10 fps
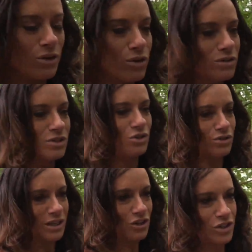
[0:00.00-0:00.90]
girls do
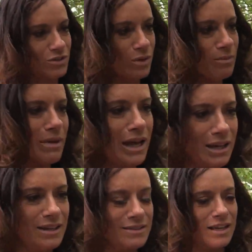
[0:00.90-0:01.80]
sessions with men
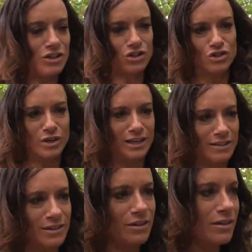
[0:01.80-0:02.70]
inside your training
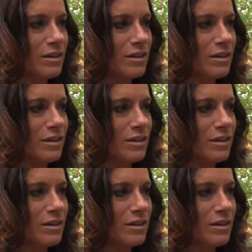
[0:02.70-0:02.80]
center?